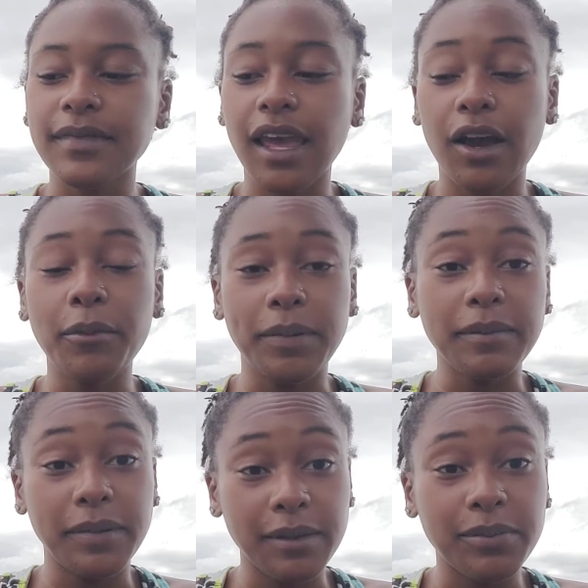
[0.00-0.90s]

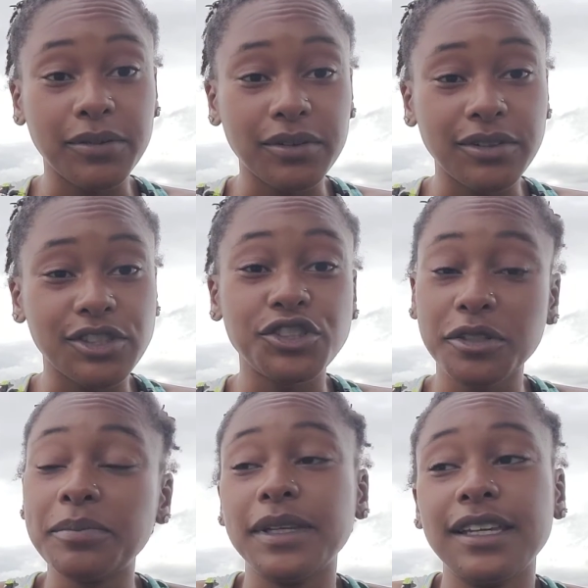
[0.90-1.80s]
Helping people
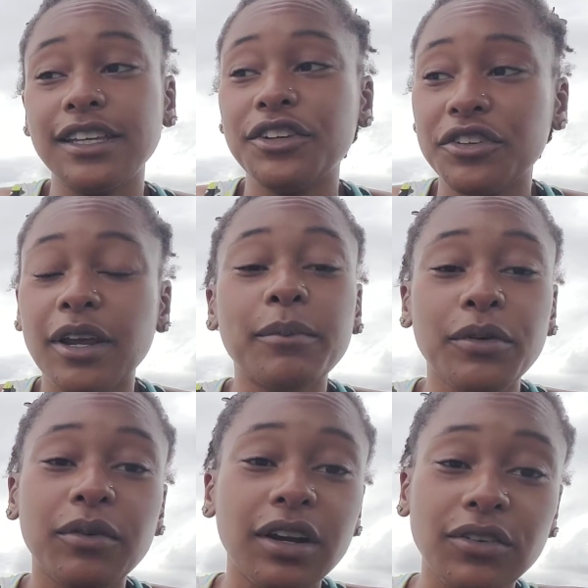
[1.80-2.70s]
should be your number
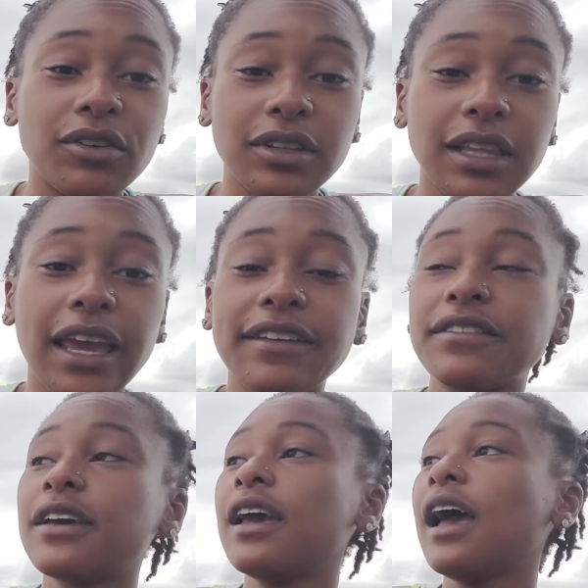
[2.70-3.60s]
one goal in life,
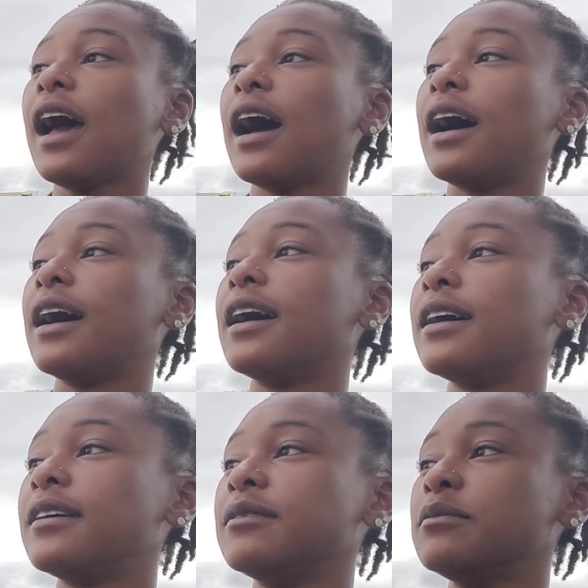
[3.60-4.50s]

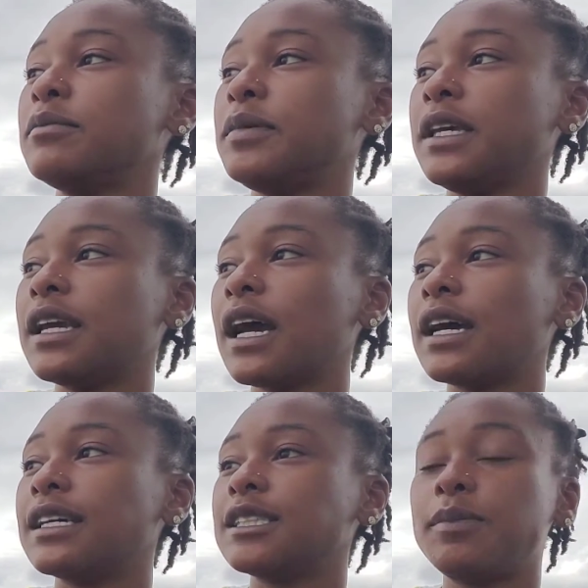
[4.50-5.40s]

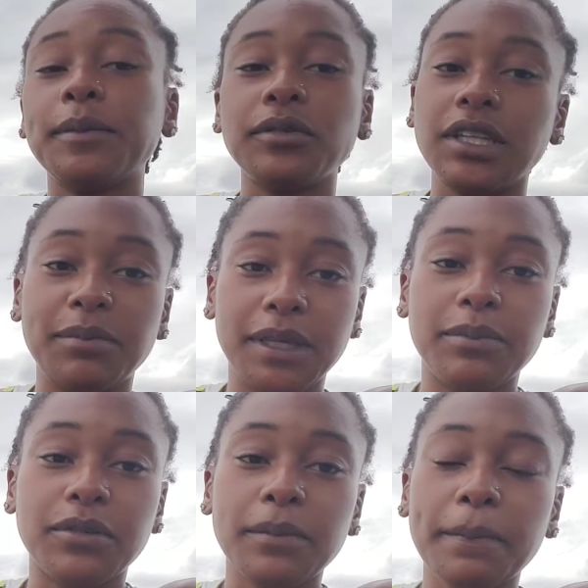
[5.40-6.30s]
because people need
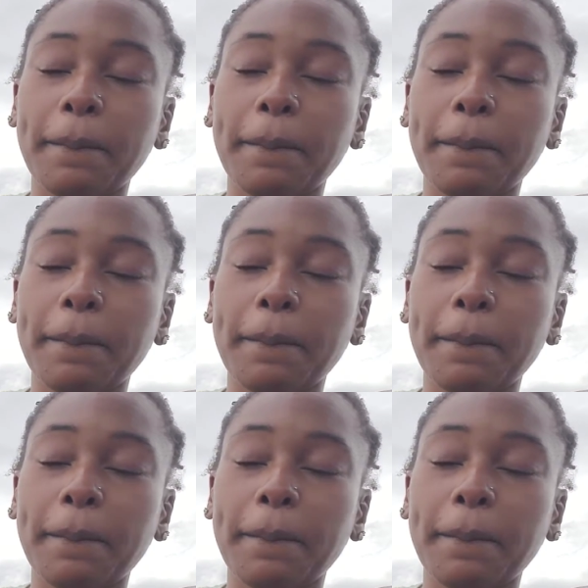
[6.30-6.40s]
people.